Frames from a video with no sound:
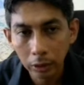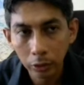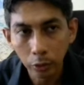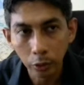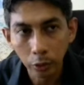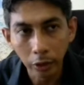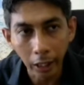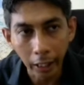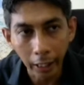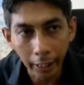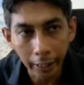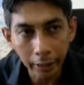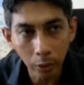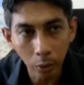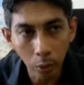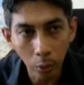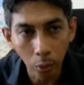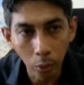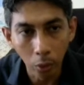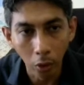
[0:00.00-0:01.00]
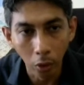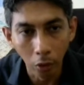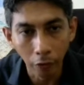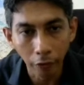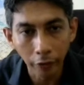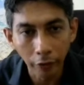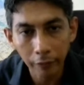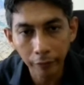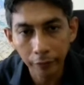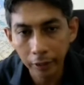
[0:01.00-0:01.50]
the IO or
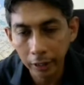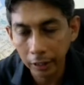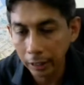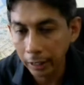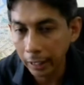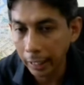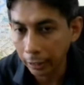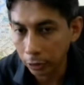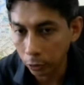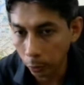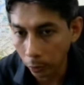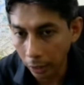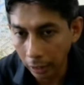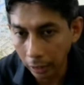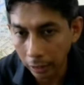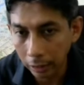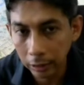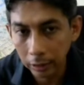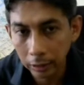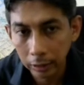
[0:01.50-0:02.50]
peripheral as well,